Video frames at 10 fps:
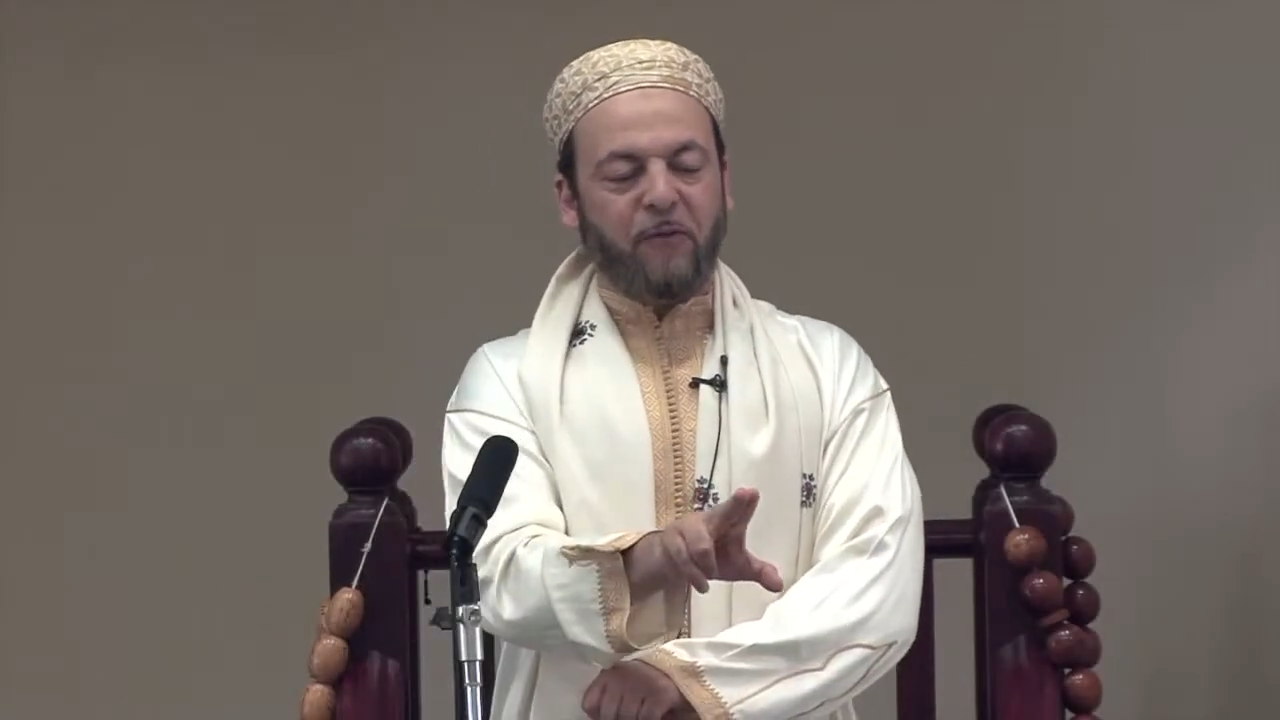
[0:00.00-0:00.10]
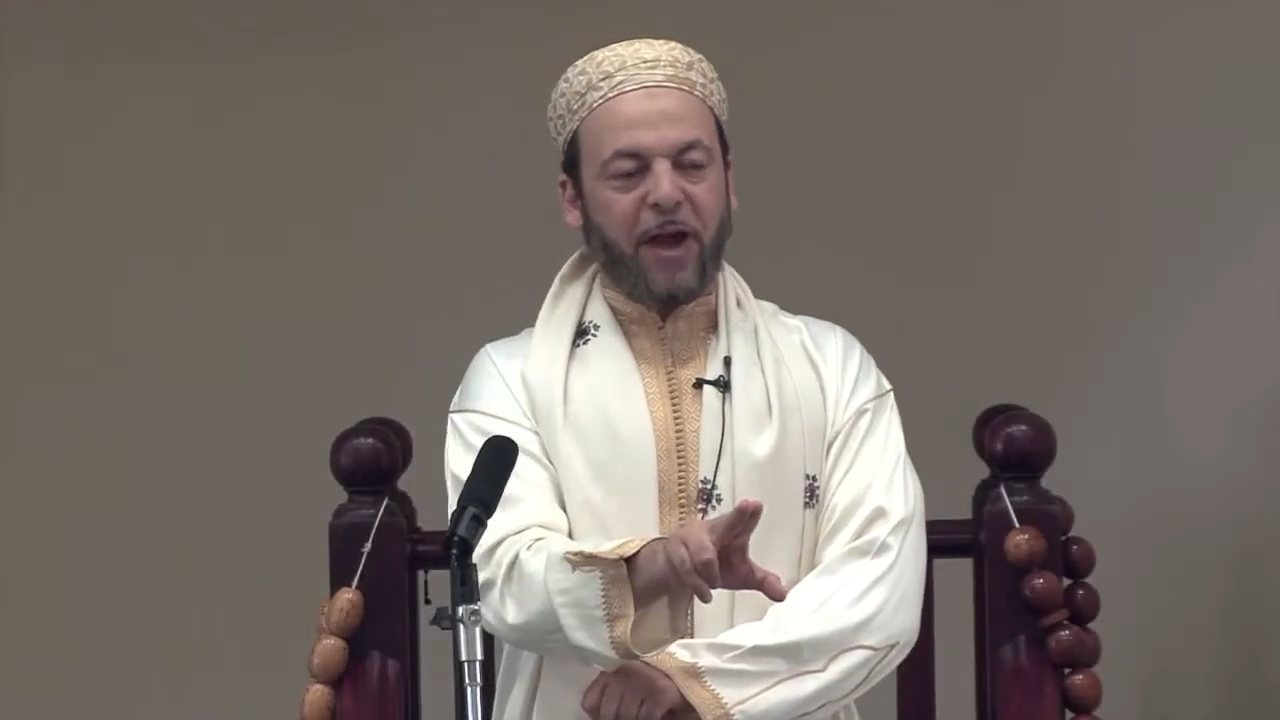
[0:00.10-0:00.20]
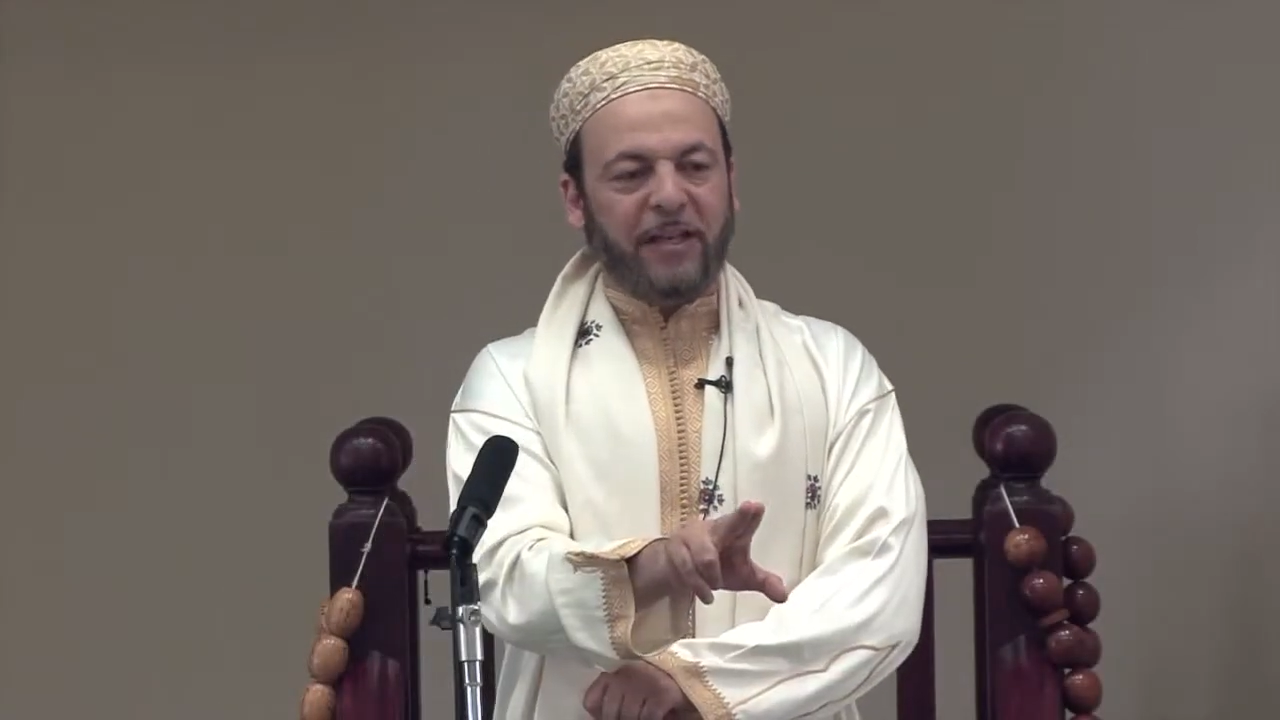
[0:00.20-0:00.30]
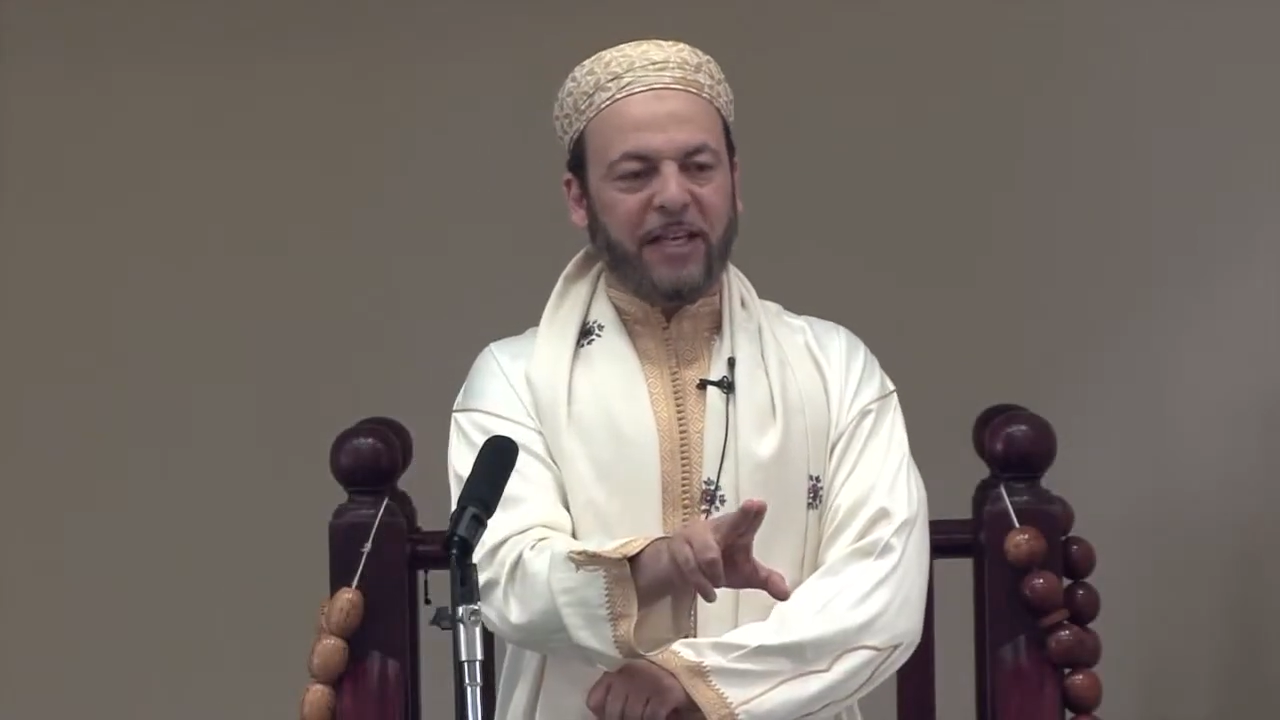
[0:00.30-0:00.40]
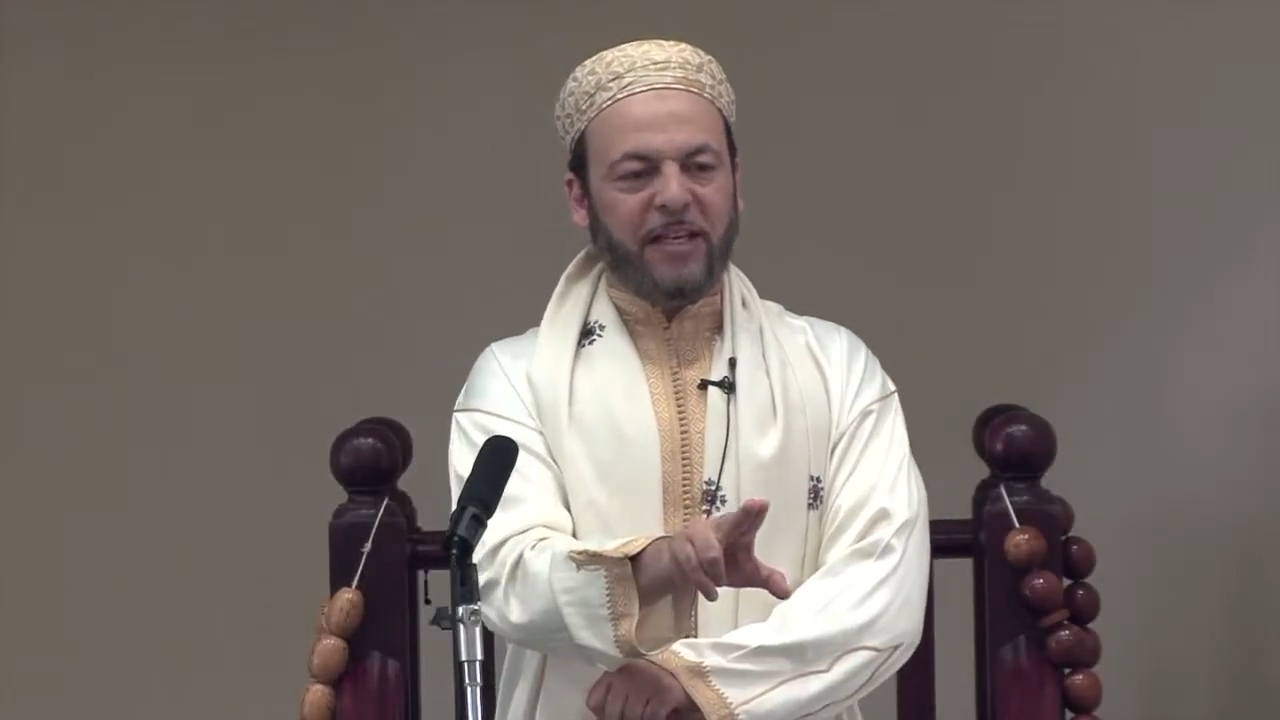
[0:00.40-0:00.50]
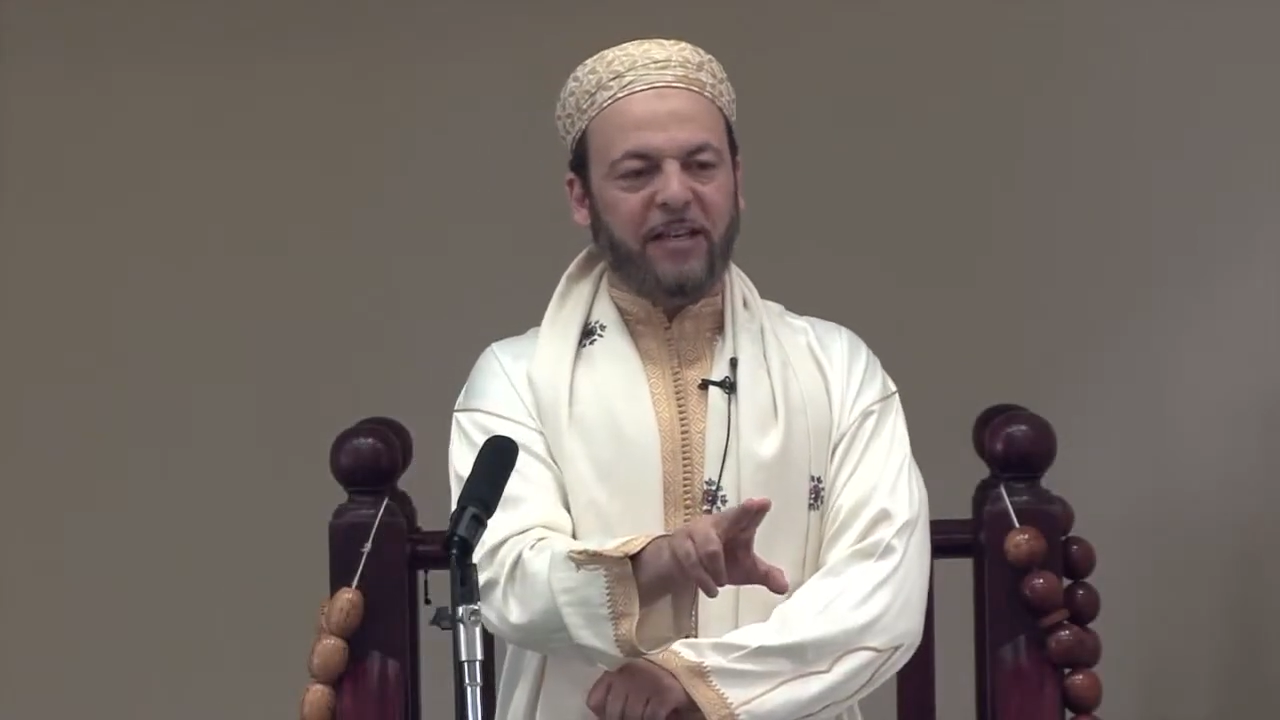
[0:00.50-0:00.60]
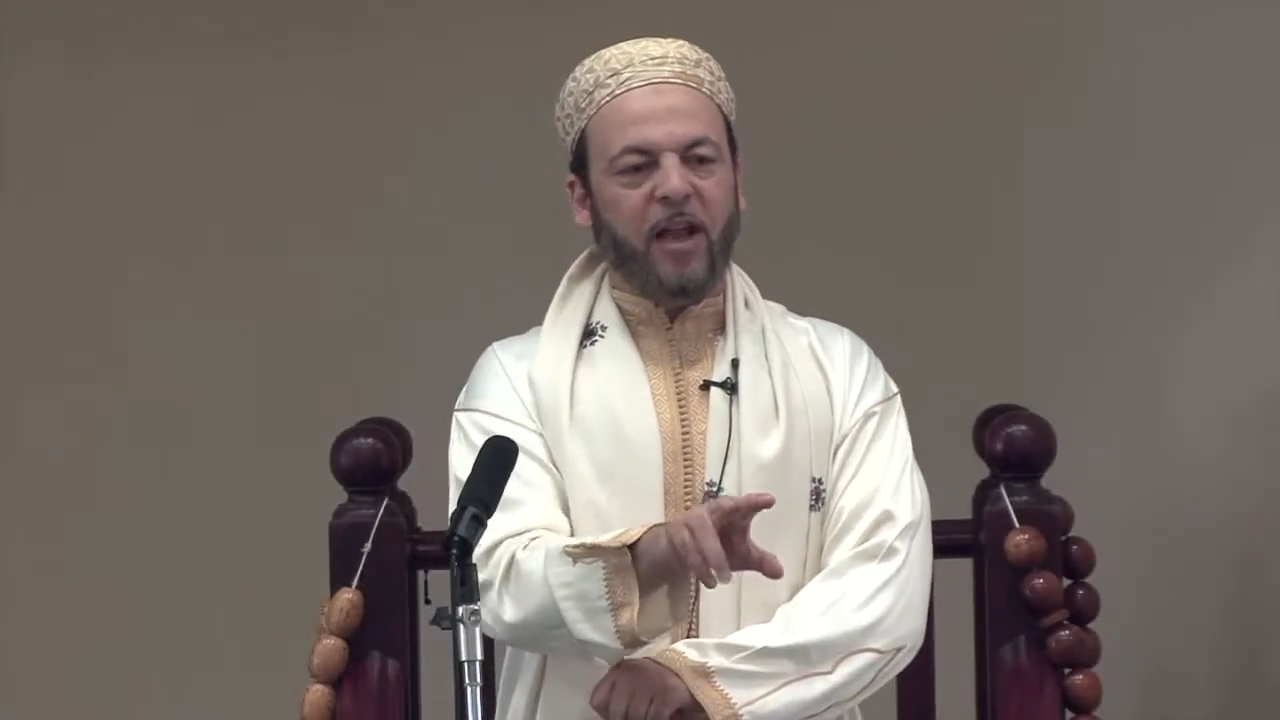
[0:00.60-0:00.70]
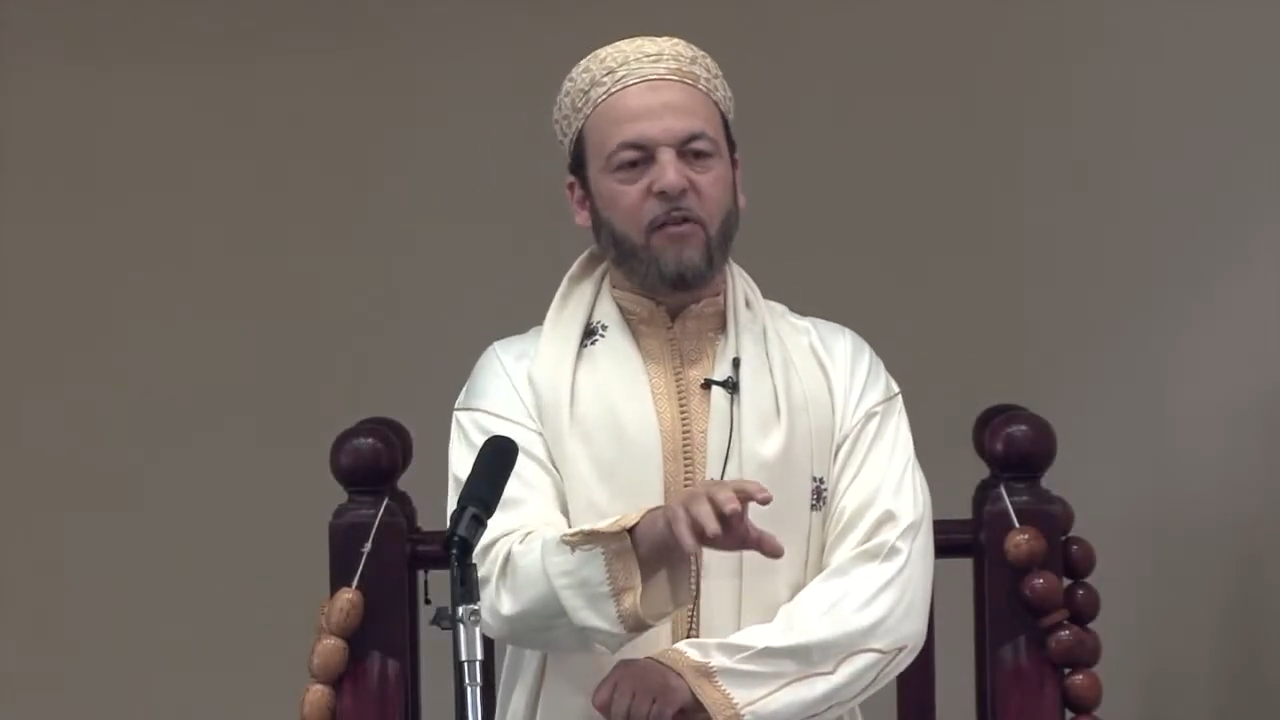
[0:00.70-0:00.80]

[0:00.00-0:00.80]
fighting,